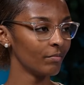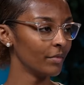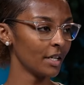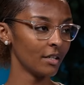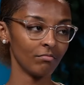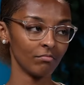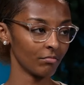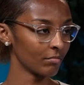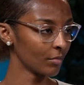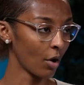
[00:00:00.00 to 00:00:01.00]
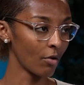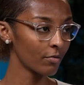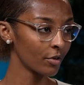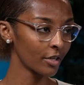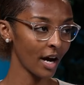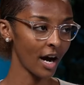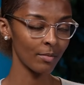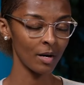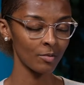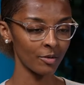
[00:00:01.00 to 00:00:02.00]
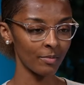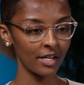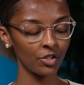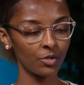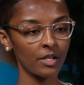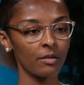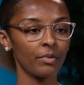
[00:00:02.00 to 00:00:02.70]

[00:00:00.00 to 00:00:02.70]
then go for it, hire property management.